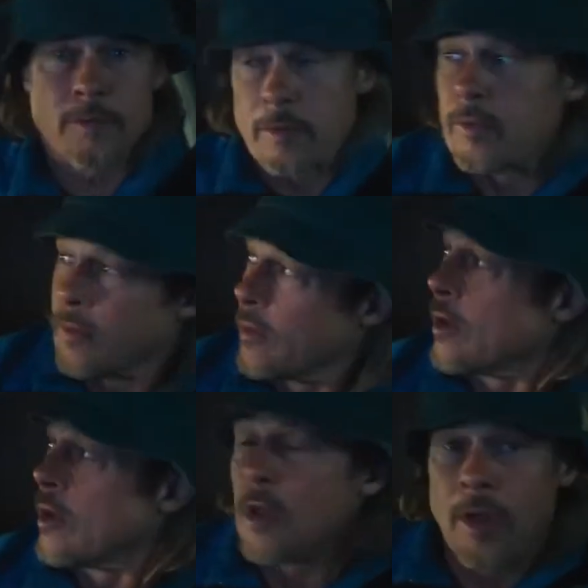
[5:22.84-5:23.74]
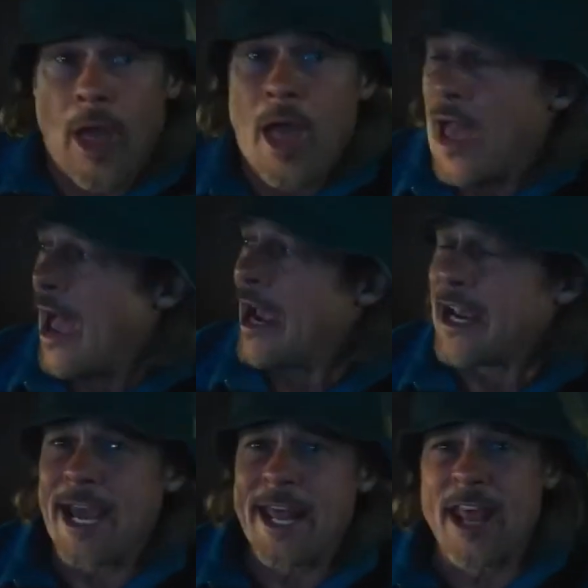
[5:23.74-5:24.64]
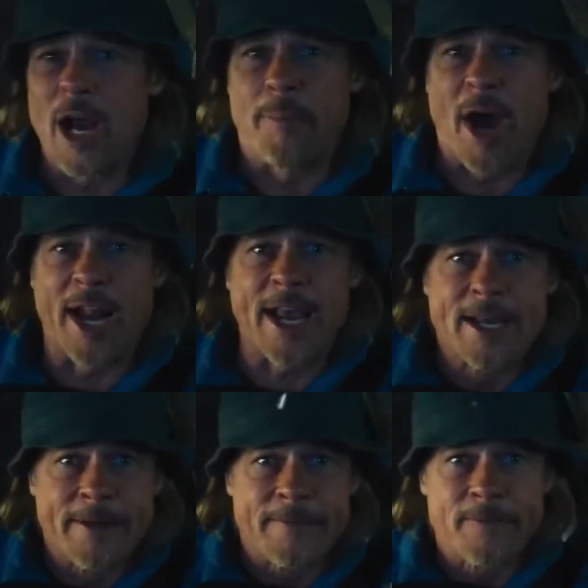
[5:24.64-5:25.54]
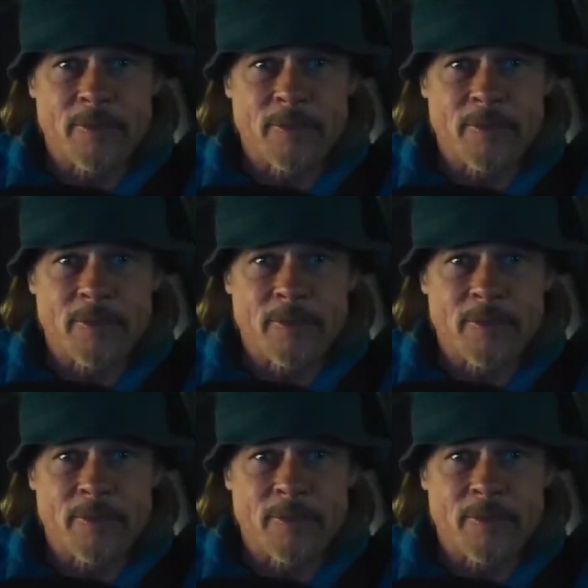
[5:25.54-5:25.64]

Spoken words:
really like that. This is a movie that does demand your